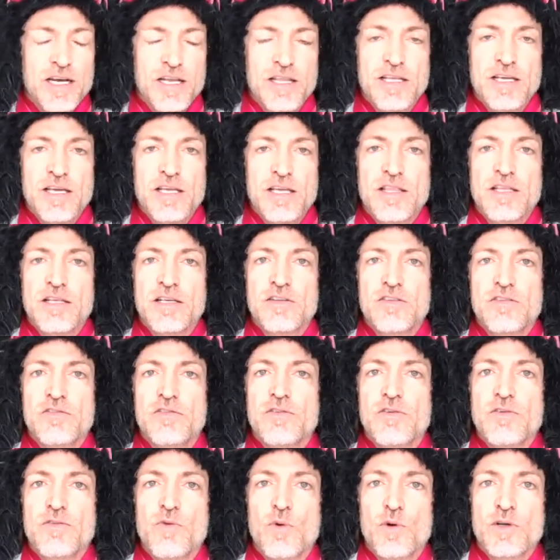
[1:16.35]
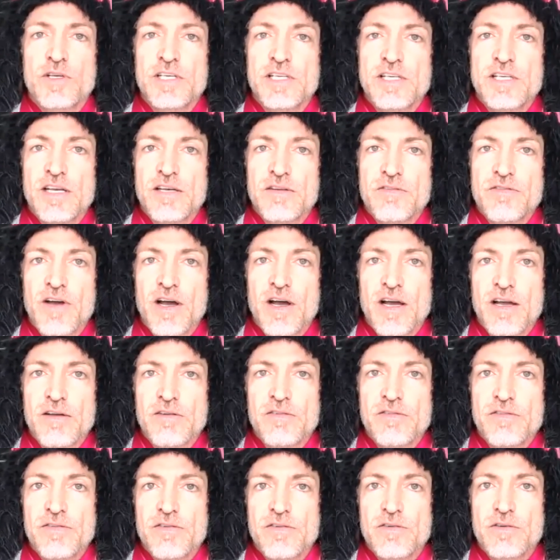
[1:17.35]
I think that's
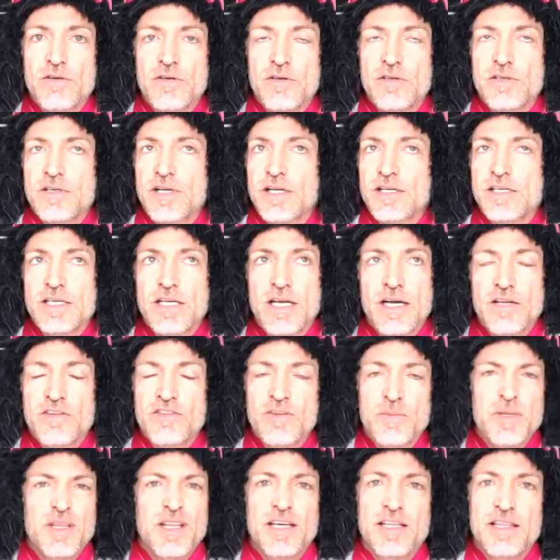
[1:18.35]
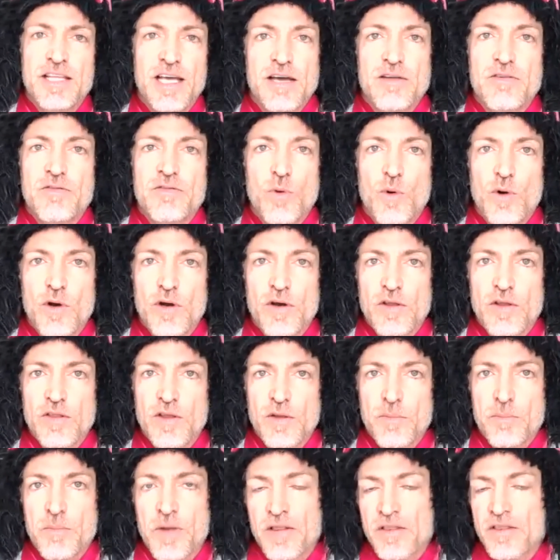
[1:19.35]
14.95 or 99, something like that, for
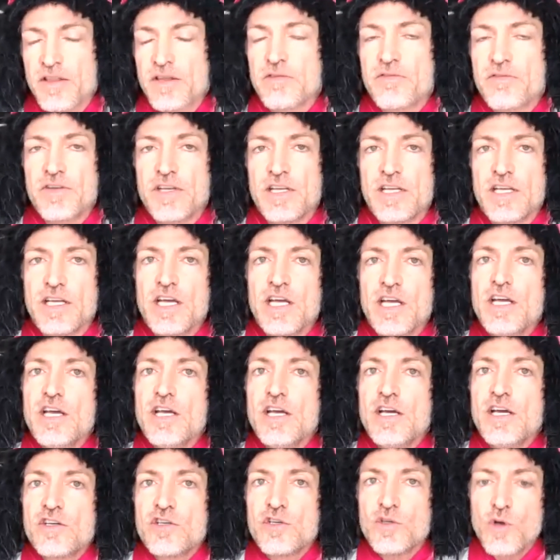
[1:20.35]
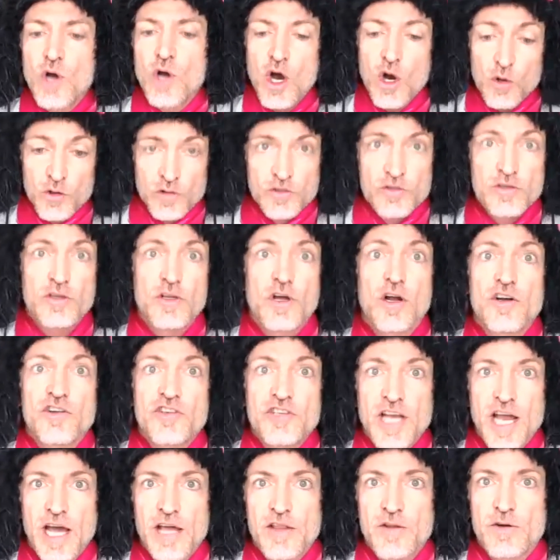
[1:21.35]
the monthly fee to host
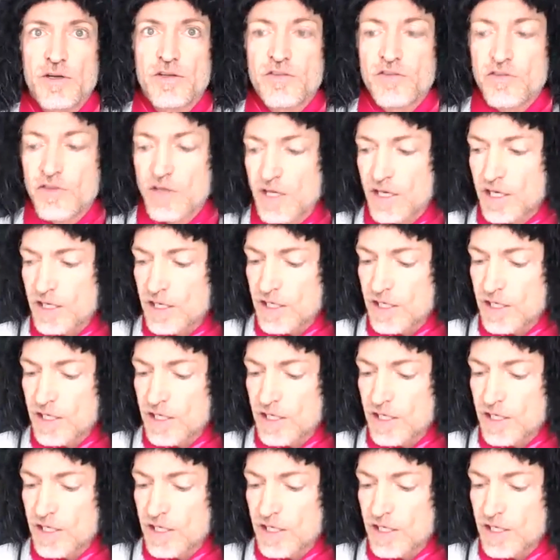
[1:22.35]
large gatherings.